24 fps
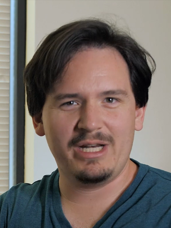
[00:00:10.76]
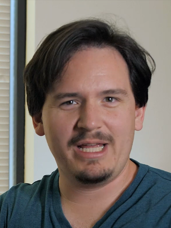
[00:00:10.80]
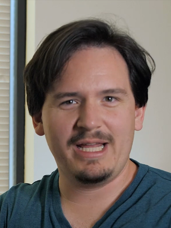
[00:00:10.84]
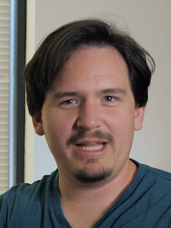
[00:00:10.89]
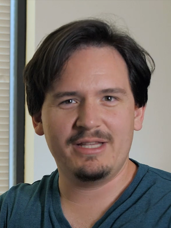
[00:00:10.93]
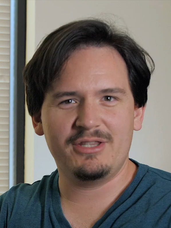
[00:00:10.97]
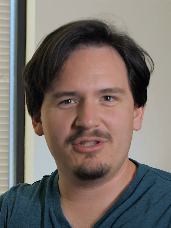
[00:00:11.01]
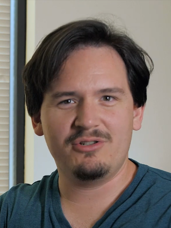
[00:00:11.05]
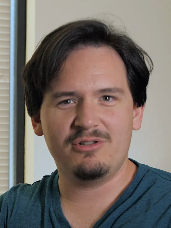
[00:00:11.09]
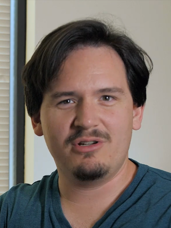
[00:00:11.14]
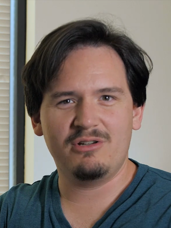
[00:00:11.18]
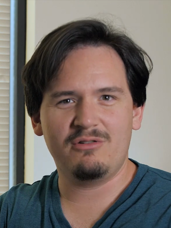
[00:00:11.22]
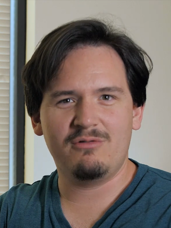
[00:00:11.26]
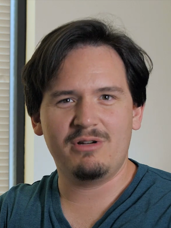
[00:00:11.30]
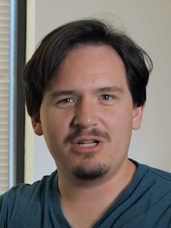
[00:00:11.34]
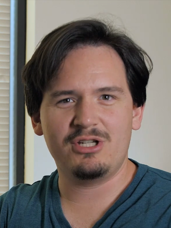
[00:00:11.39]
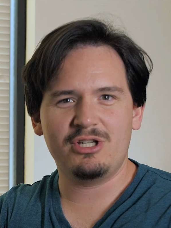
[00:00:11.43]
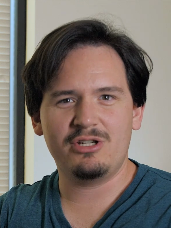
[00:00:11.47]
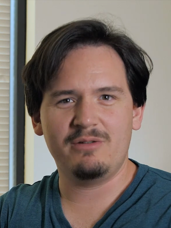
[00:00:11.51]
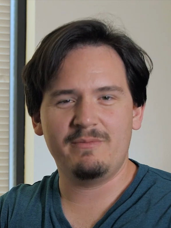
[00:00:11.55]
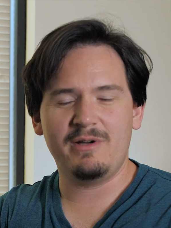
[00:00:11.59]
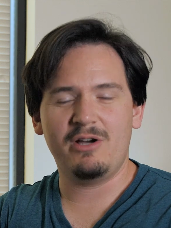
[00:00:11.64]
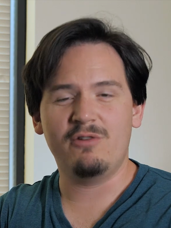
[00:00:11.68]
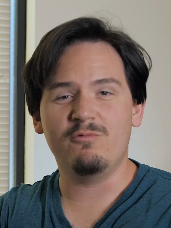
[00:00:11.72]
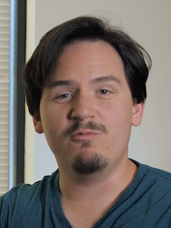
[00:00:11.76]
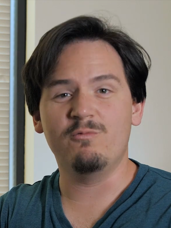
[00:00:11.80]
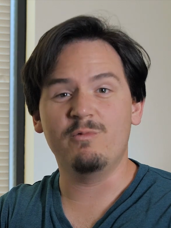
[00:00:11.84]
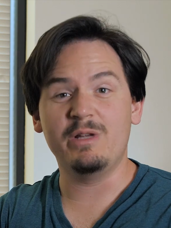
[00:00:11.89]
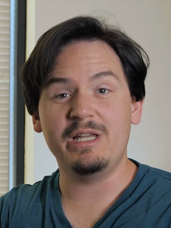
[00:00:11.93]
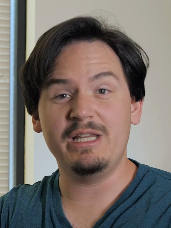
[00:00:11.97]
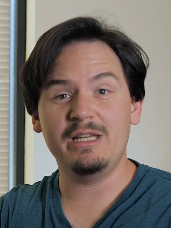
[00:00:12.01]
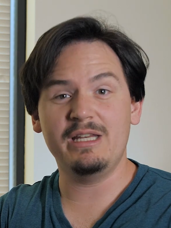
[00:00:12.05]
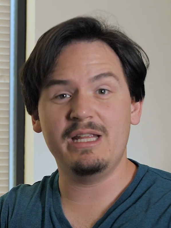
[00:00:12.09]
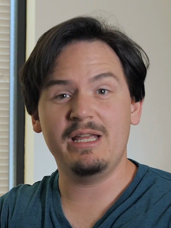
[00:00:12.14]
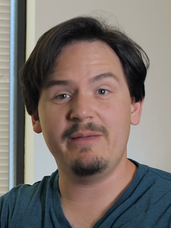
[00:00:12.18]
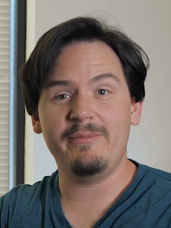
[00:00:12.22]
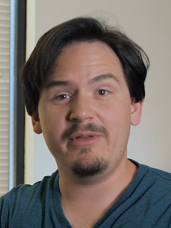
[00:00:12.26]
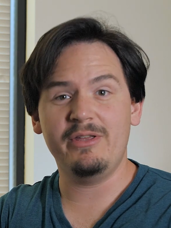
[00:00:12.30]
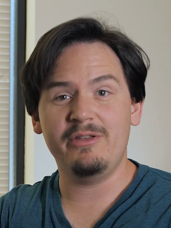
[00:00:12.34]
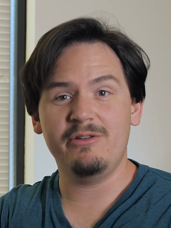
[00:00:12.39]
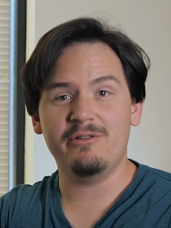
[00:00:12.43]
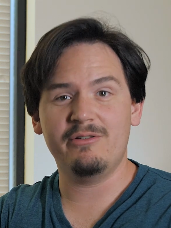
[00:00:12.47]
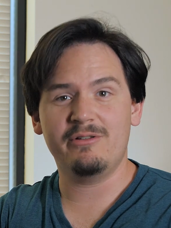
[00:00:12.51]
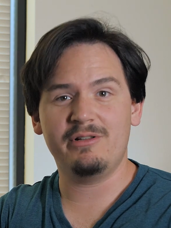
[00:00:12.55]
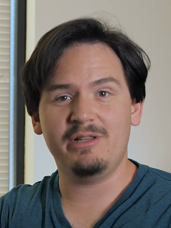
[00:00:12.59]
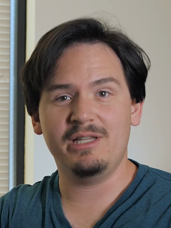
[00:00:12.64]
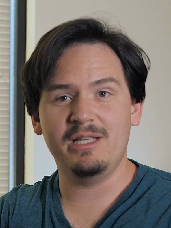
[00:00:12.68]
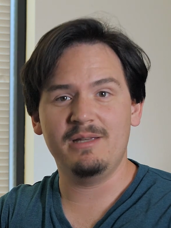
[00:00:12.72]
going to answer a question about renaming
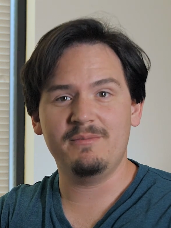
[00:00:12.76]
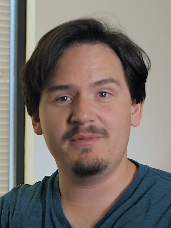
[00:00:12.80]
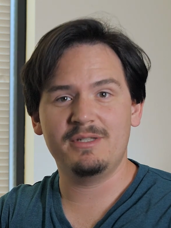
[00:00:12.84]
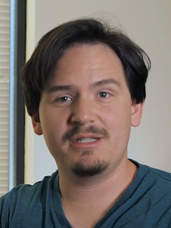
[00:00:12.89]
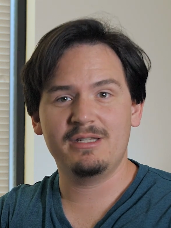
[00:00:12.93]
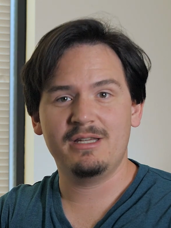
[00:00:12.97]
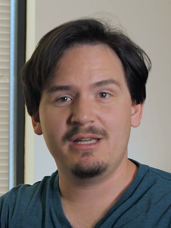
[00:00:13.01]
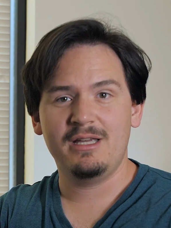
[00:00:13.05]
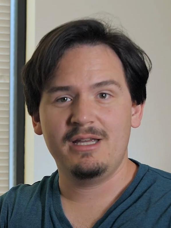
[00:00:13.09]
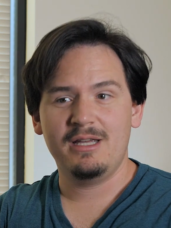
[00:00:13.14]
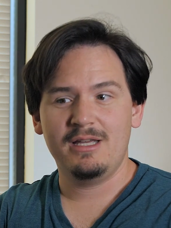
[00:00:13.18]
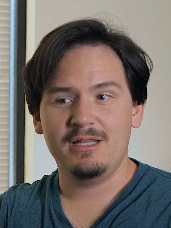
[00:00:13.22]
your clips.